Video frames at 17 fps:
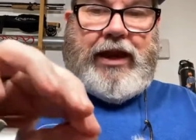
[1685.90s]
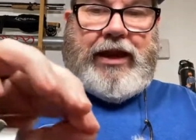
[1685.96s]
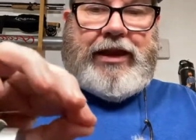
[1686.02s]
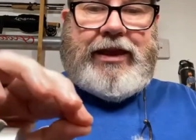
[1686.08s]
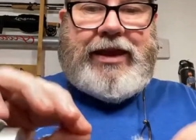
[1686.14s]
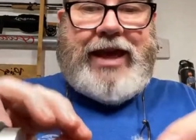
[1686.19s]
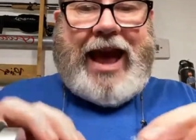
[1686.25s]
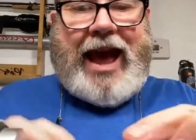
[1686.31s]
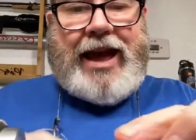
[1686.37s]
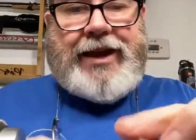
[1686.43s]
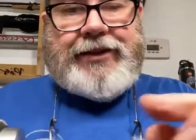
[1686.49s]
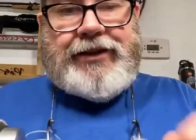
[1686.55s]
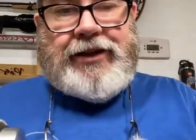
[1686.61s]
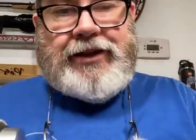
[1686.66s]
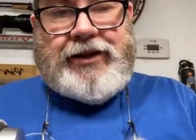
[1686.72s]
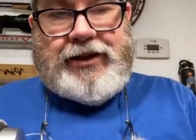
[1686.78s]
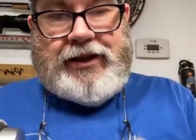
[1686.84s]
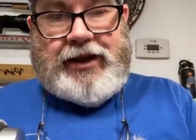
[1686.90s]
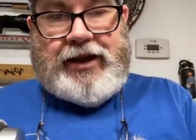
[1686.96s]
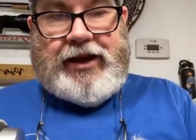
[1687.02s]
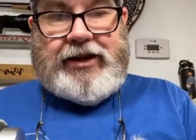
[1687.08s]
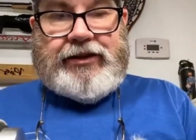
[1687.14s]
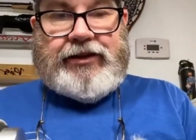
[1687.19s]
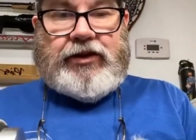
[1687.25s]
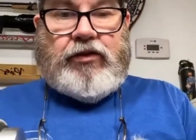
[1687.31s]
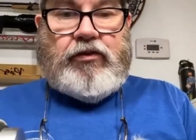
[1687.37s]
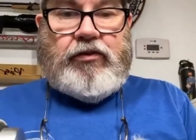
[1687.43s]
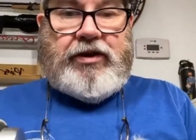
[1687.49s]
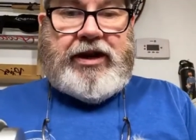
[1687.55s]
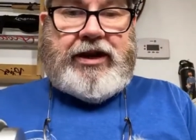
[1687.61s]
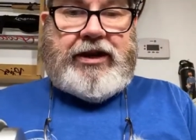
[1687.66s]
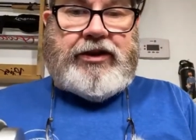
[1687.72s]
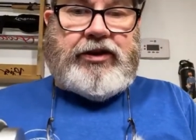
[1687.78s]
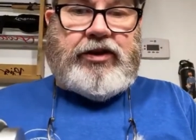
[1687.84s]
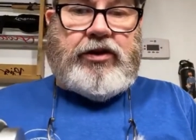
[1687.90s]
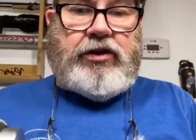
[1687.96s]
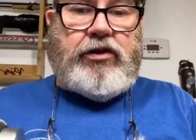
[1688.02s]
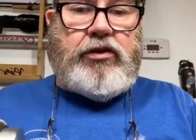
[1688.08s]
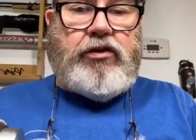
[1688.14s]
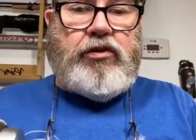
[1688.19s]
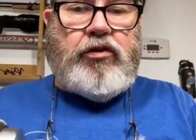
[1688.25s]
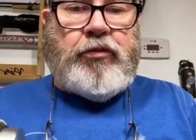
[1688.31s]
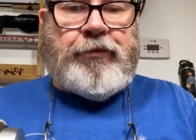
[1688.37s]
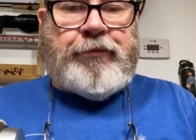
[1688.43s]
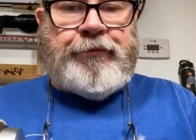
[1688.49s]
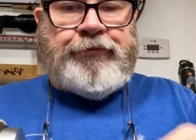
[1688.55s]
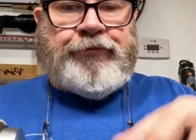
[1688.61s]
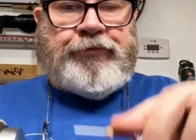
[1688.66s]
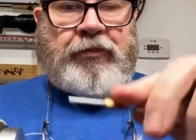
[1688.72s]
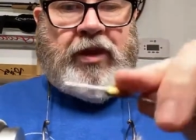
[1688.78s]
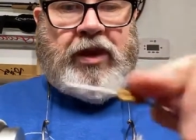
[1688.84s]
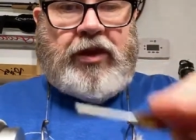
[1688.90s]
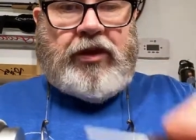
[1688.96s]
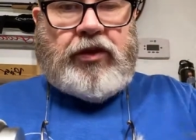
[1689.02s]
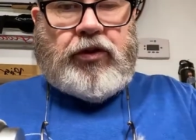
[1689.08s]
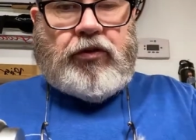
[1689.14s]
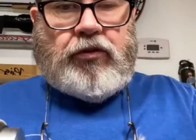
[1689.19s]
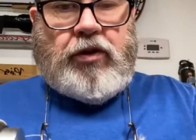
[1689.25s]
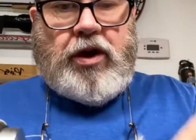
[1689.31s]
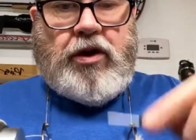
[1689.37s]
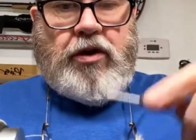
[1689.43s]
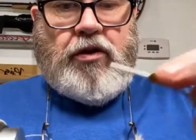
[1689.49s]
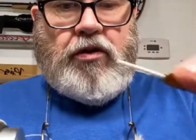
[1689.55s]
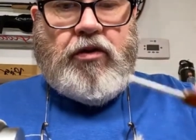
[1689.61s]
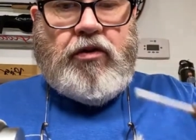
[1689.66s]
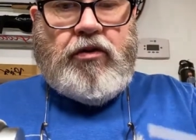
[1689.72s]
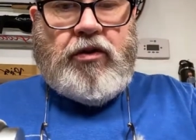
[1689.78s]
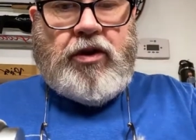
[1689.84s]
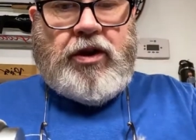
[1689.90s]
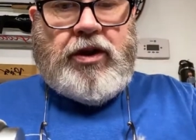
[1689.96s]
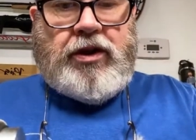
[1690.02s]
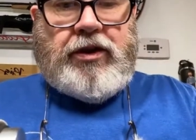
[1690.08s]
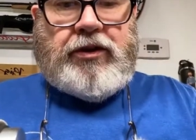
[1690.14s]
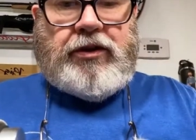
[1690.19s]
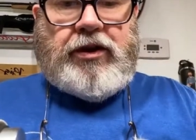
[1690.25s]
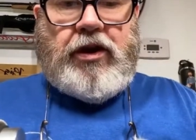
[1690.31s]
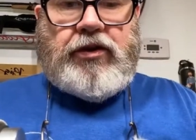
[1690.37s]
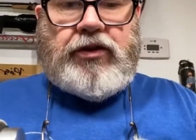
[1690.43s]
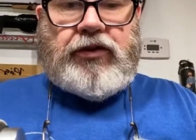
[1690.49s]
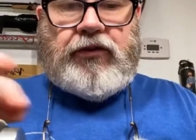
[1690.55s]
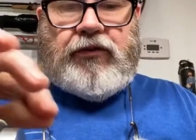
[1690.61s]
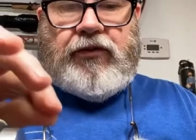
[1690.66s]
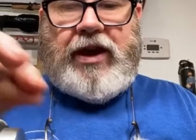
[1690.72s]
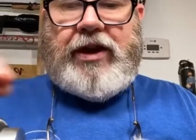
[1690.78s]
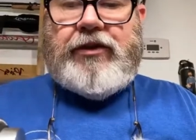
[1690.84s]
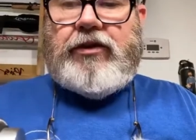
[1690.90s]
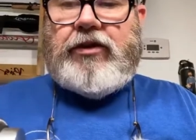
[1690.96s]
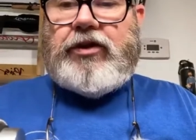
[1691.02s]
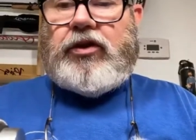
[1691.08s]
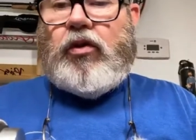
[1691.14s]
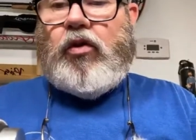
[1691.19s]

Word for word: That is going to throw those feathers,